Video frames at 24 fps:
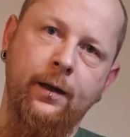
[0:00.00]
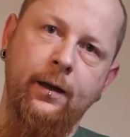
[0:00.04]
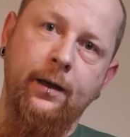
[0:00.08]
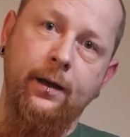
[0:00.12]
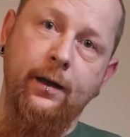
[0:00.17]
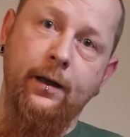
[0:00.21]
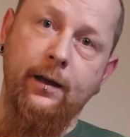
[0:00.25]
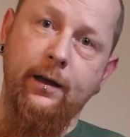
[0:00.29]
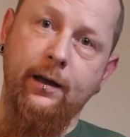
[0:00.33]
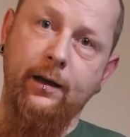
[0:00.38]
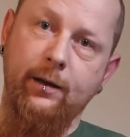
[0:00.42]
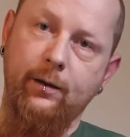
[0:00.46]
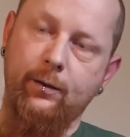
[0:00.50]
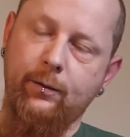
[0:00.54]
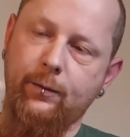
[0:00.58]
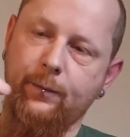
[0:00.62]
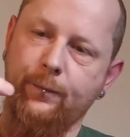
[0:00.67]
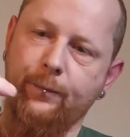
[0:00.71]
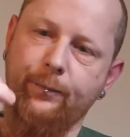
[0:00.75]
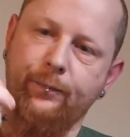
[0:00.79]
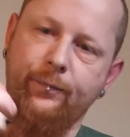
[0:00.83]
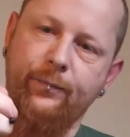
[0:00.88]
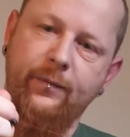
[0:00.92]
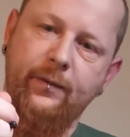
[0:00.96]
Now,
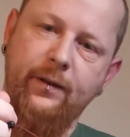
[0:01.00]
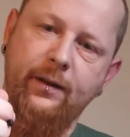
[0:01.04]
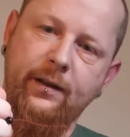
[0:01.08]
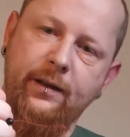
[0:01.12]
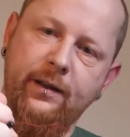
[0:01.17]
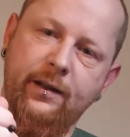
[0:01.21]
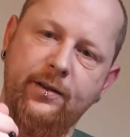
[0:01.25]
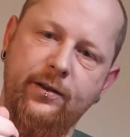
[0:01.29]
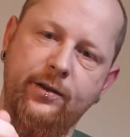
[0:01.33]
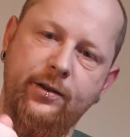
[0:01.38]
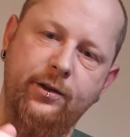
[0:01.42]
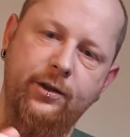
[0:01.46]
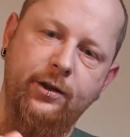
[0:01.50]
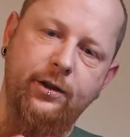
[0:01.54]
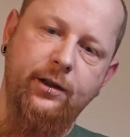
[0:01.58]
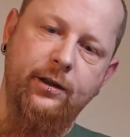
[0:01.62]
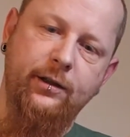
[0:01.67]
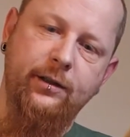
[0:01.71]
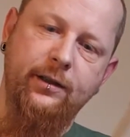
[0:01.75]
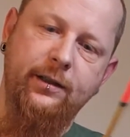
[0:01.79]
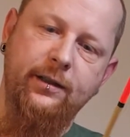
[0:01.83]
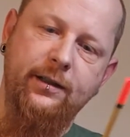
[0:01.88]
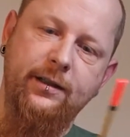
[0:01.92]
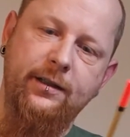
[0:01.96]
this
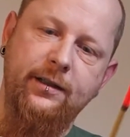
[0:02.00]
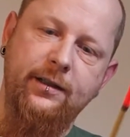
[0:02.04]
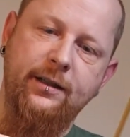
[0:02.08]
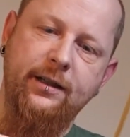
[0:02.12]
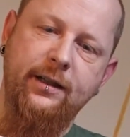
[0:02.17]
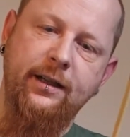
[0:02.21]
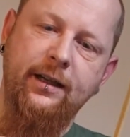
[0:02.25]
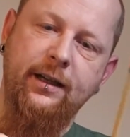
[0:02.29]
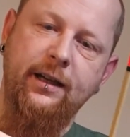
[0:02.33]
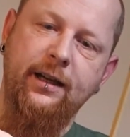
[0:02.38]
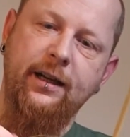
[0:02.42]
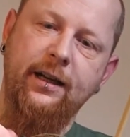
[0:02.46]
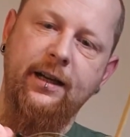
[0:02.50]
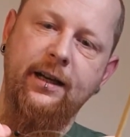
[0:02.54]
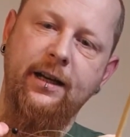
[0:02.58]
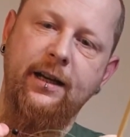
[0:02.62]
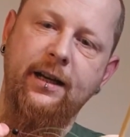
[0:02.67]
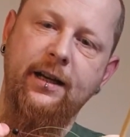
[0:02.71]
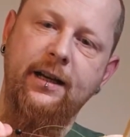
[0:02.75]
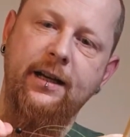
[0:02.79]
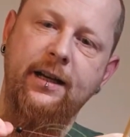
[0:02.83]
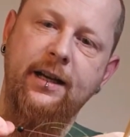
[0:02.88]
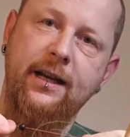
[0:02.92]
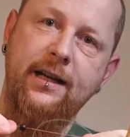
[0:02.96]
shot is in
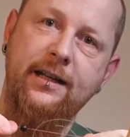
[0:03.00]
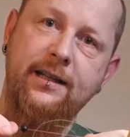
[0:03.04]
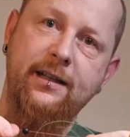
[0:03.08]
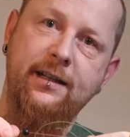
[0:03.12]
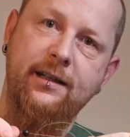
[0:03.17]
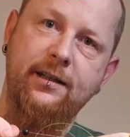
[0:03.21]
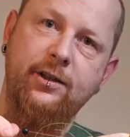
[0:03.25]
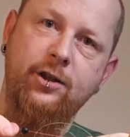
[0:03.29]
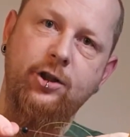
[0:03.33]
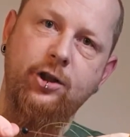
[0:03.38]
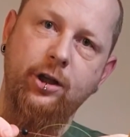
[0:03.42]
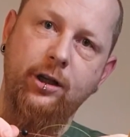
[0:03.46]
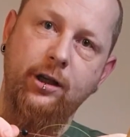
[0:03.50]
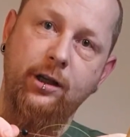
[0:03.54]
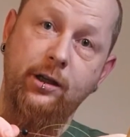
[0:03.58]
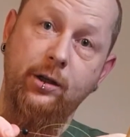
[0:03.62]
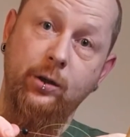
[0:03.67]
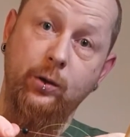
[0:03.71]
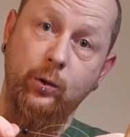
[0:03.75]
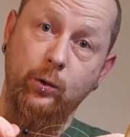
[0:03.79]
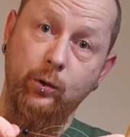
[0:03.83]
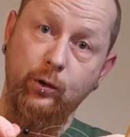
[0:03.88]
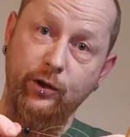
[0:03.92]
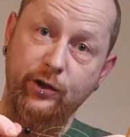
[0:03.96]
an SSJ
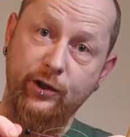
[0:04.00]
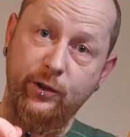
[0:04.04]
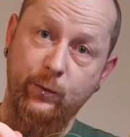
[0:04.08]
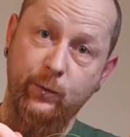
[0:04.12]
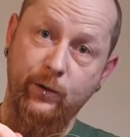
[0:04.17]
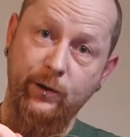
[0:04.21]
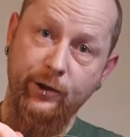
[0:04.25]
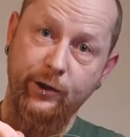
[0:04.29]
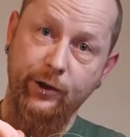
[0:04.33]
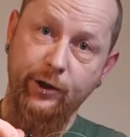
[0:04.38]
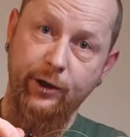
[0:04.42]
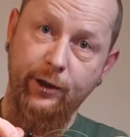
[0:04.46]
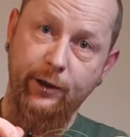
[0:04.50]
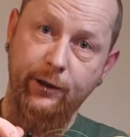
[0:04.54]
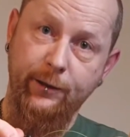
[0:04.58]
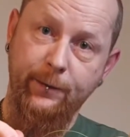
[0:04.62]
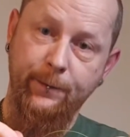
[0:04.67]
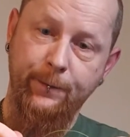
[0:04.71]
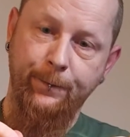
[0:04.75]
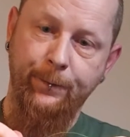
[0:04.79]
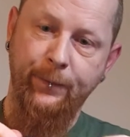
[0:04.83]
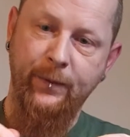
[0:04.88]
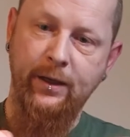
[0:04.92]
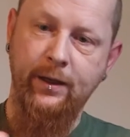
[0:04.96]
or swan shot.
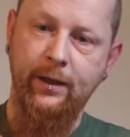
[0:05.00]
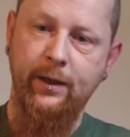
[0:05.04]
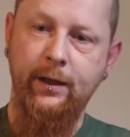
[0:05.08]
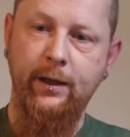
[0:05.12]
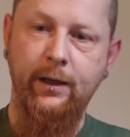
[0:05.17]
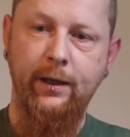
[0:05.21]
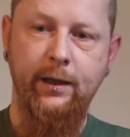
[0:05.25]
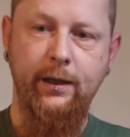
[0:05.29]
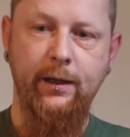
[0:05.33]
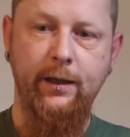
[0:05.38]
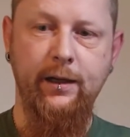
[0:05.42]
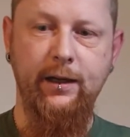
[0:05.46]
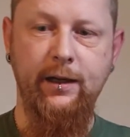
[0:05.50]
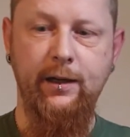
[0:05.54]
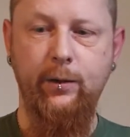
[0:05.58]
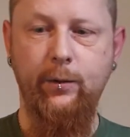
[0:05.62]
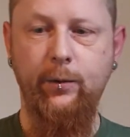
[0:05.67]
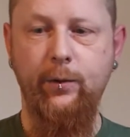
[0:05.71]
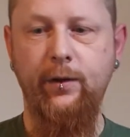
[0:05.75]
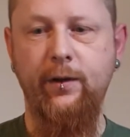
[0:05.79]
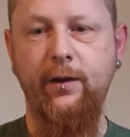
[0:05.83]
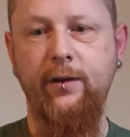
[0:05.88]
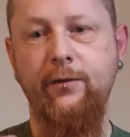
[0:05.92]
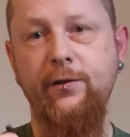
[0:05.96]
Now,
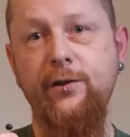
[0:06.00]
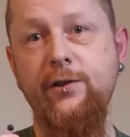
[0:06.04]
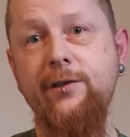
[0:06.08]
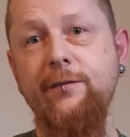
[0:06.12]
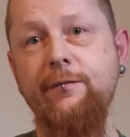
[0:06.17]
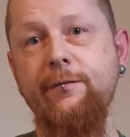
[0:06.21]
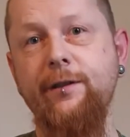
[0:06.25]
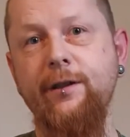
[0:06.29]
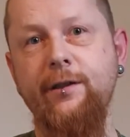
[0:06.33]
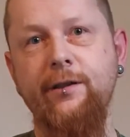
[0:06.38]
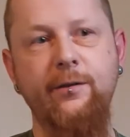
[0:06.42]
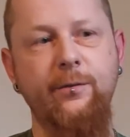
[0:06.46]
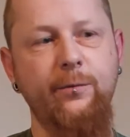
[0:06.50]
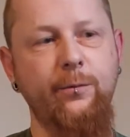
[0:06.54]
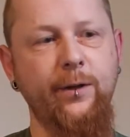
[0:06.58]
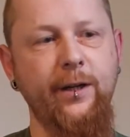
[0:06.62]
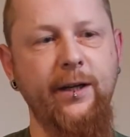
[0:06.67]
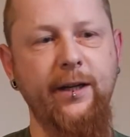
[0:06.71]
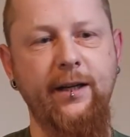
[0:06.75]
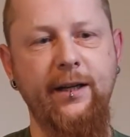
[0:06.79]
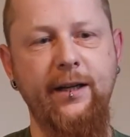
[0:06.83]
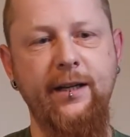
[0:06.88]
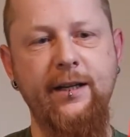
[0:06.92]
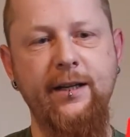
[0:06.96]
there is sufficient
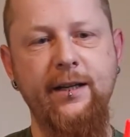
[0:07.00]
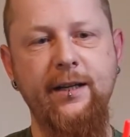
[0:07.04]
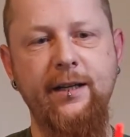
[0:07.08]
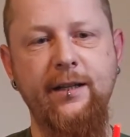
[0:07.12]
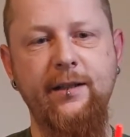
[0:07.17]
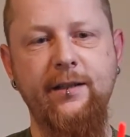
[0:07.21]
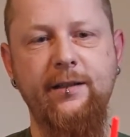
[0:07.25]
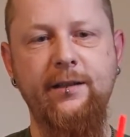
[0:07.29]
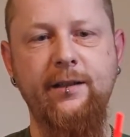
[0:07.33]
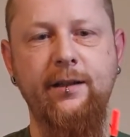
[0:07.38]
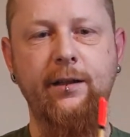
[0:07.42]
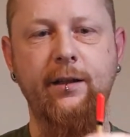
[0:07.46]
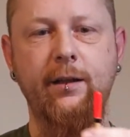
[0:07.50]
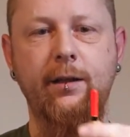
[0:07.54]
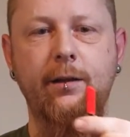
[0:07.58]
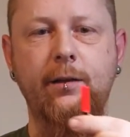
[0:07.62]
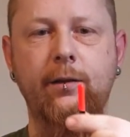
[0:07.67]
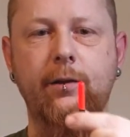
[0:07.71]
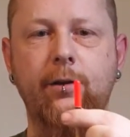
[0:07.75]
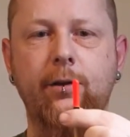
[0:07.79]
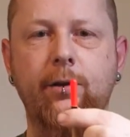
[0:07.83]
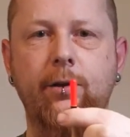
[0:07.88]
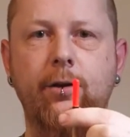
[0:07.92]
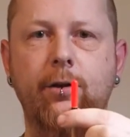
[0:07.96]
weight in this
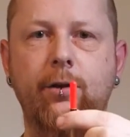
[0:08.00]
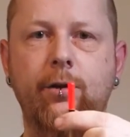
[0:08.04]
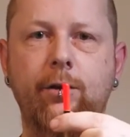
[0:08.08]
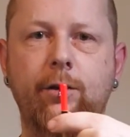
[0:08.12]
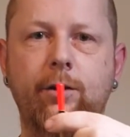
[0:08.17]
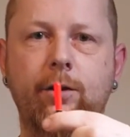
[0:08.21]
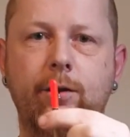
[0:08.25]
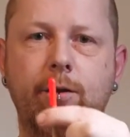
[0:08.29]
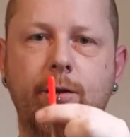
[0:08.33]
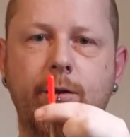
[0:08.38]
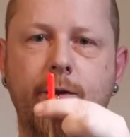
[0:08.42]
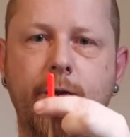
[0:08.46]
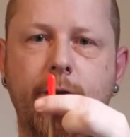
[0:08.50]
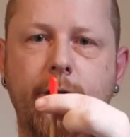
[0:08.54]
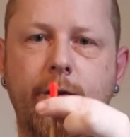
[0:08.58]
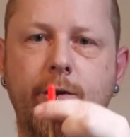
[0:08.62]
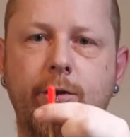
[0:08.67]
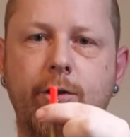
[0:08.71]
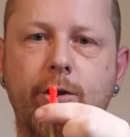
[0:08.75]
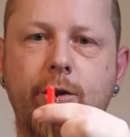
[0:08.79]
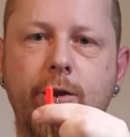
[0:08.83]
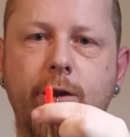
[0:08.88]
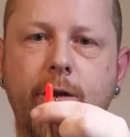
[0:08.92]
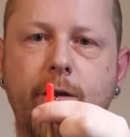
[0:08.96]
to
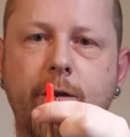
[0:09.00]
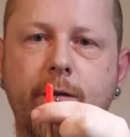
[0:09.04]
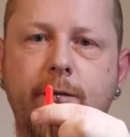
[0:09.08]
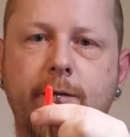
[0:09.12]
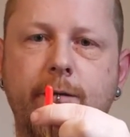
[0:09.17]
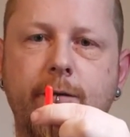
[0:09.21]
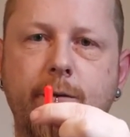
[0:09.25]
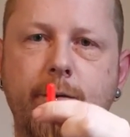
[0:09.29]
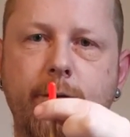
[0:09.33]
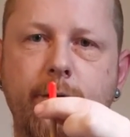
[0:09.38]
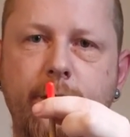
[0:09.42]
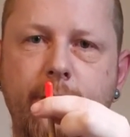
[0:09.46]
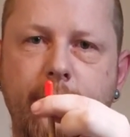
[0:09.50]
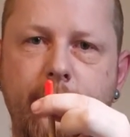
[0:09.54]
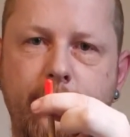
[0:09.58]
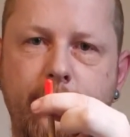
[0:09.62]
shot the float